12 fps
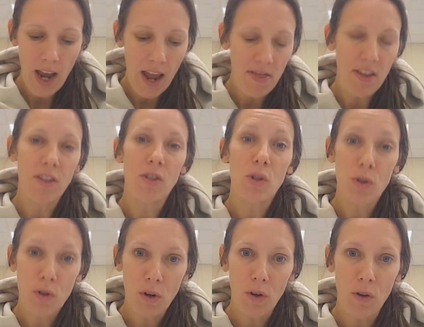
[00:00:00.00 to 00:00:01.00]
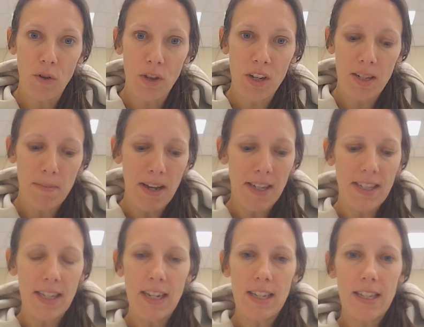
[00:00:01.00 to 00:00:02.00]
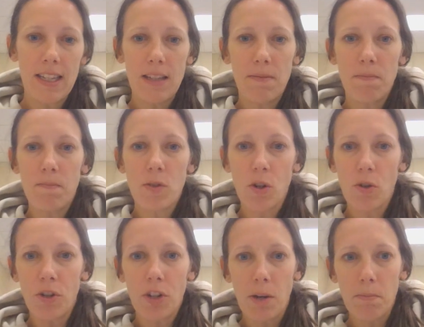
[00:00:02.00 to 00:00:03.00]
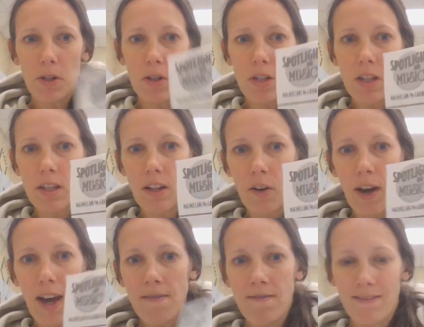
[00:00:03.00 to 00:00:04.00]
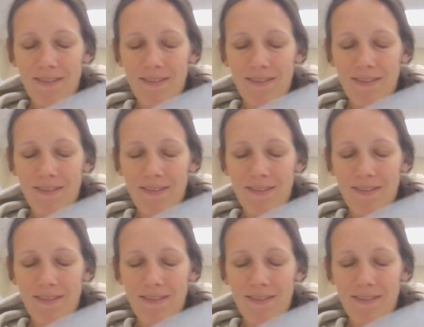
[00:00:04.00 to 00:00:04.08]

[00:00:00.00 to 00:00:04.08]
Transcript: And then circle the spaces. Circle your numbers, okay?